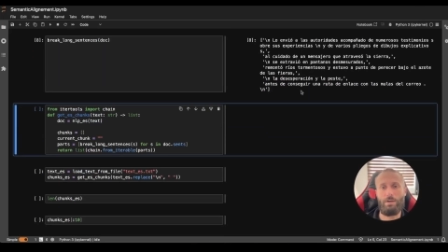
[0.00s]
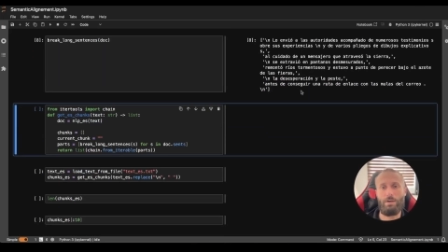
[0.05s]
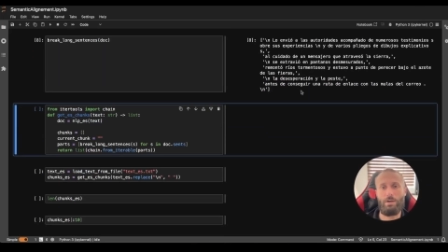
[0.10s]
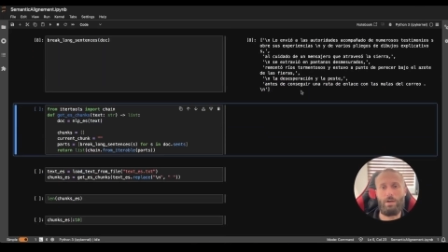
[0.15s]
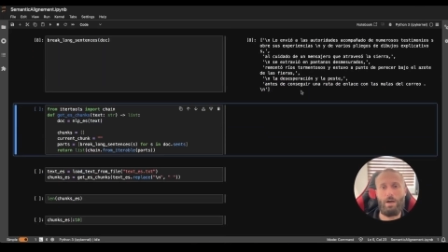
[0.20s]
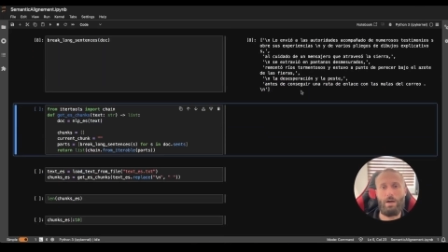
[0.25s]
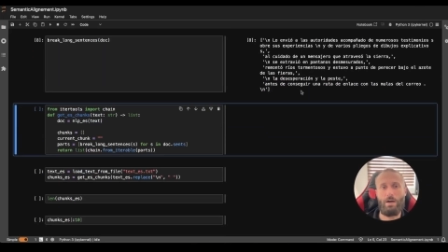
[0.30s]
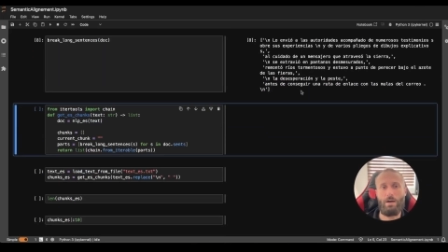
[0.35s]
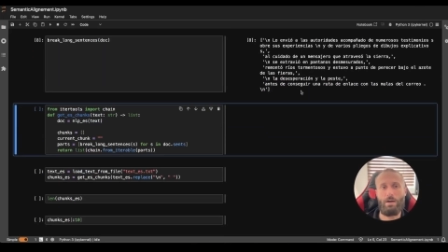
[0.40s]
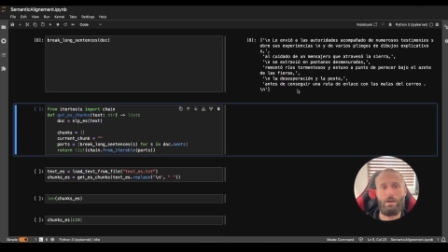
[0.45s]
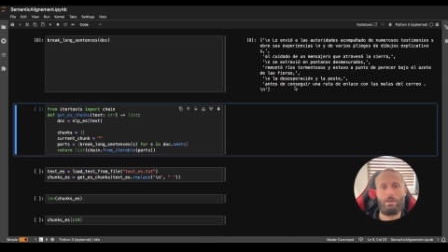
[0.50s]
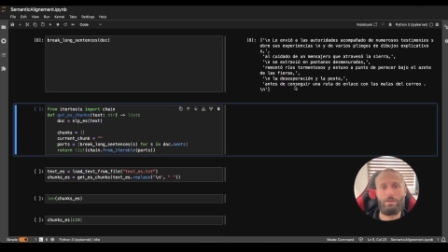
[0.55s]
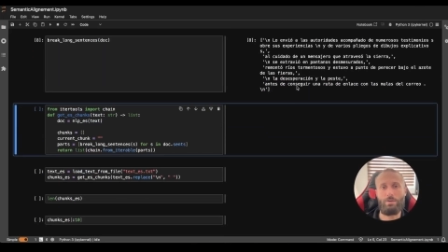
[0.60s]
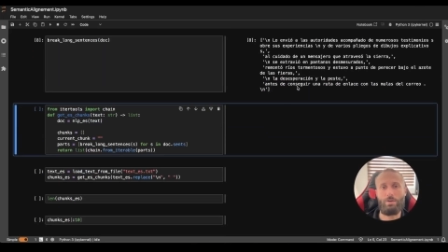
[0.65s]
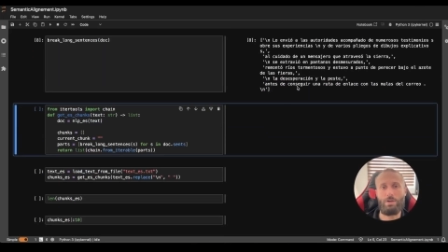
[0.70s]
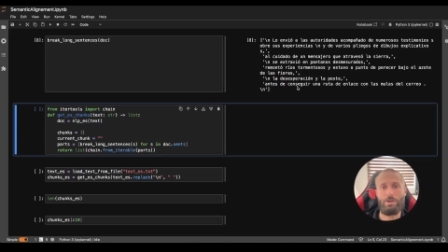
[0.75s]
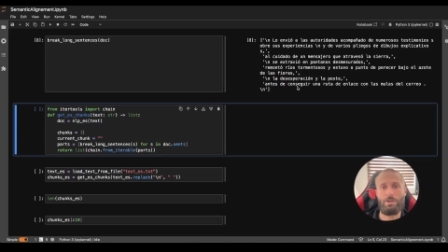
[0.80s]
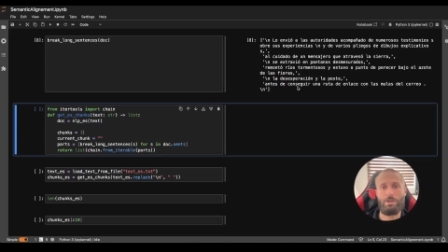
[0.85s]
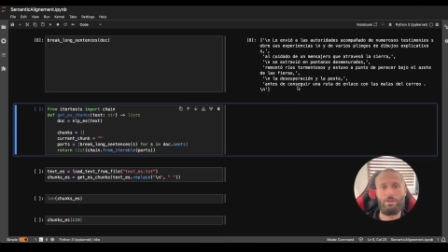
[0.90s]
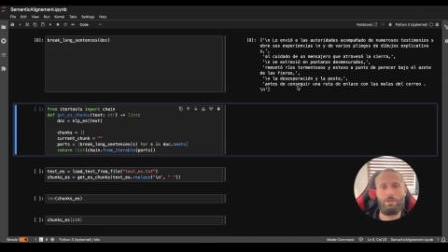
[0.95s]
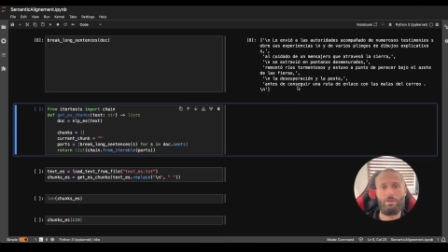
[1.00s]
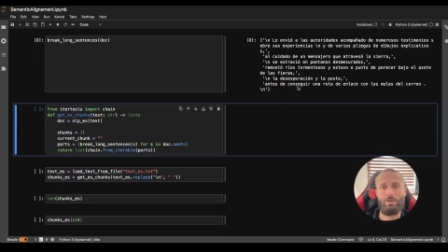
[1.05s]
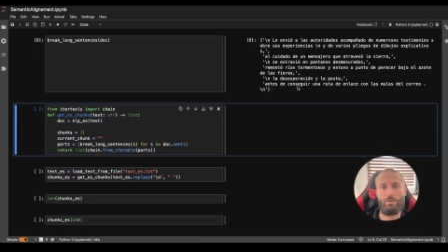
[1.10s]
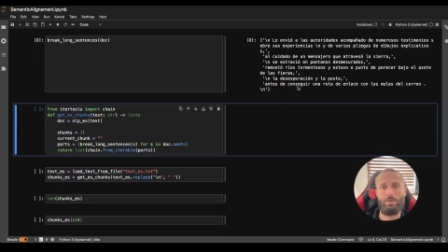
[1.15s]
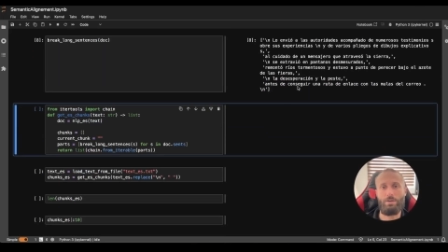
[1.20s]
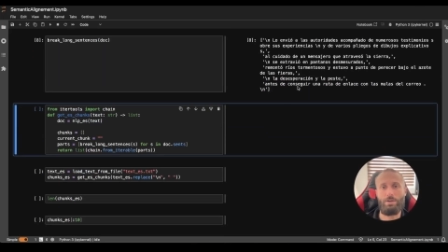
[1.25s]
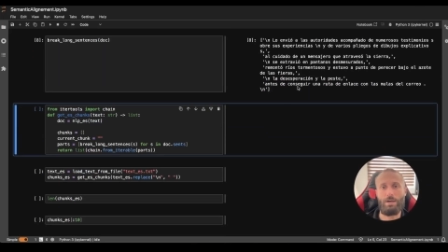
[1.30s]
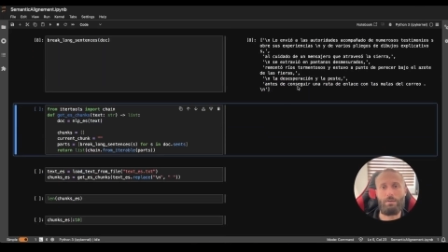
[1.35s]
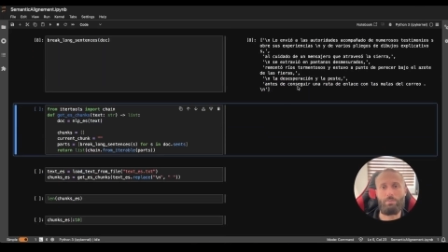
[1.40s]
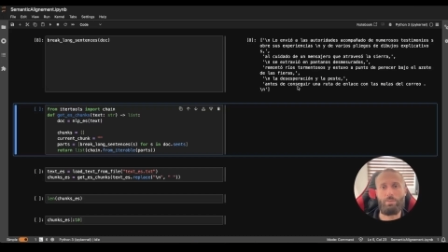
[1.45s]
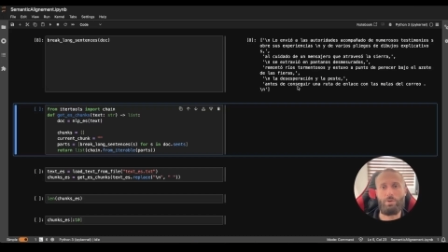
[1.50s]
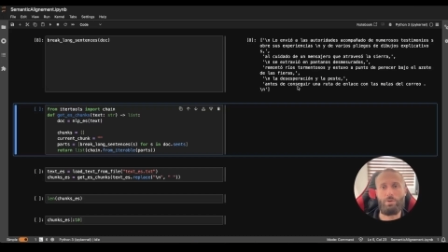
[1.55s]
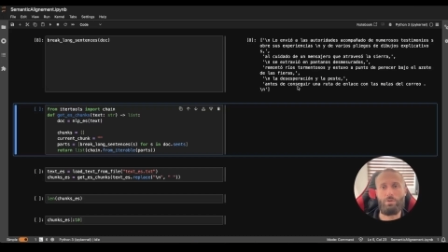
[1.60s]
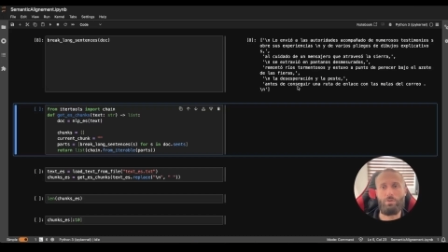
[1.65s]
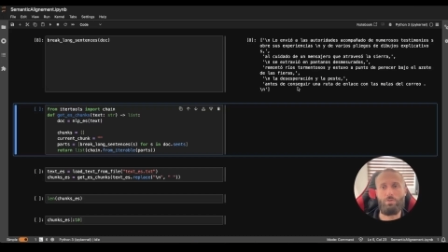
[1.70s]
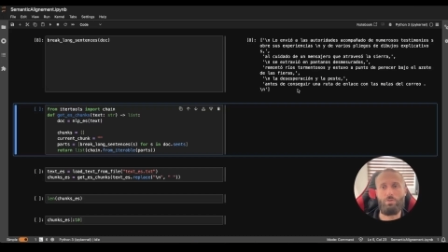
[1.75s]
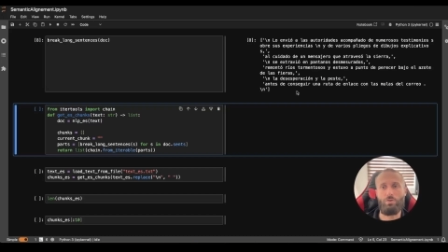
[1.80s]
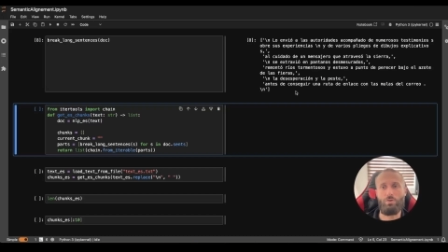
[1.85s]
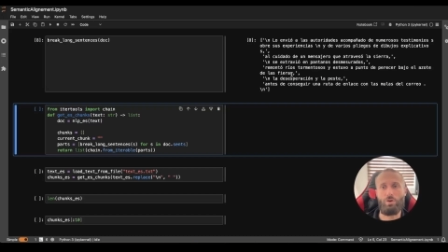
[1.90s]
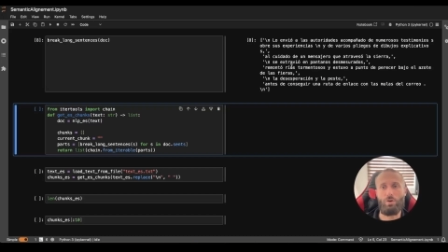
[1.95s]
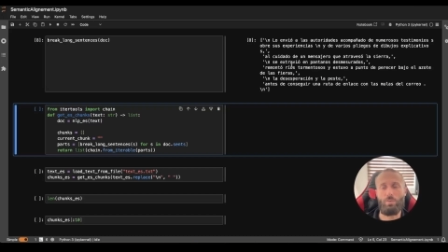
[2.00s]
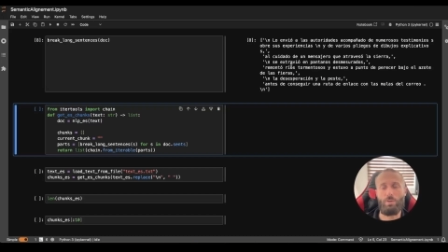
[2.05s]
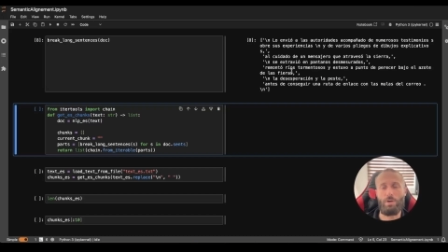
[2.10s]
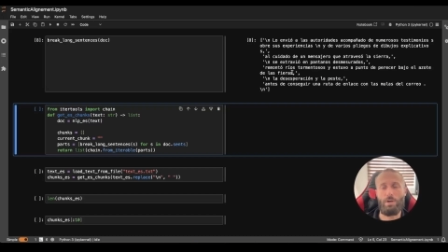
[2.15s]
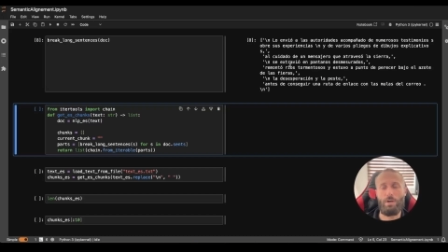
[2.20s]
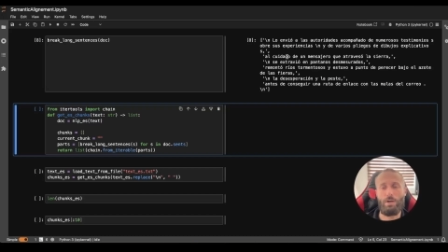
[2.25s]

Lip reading: Yeah, as you can see, the code done pretty good job.